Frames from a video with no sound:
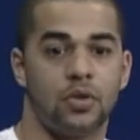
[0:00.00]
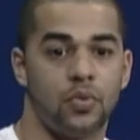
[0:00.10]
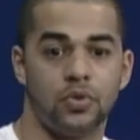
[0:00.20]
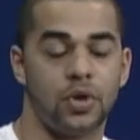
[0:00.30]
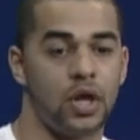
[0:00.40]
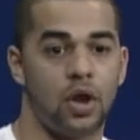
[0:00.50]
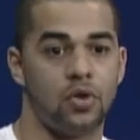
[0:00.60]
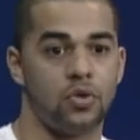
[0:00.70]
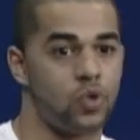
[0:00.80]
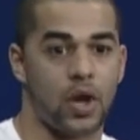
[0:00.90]
when you get
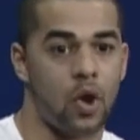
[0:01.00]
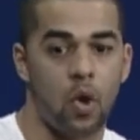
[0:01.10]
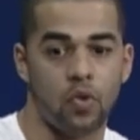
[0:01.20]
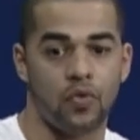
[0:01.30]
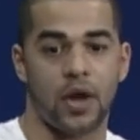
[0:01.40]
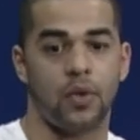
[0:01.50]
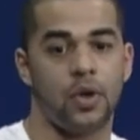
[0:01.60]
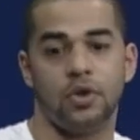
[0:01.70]
hurt try to hold right away.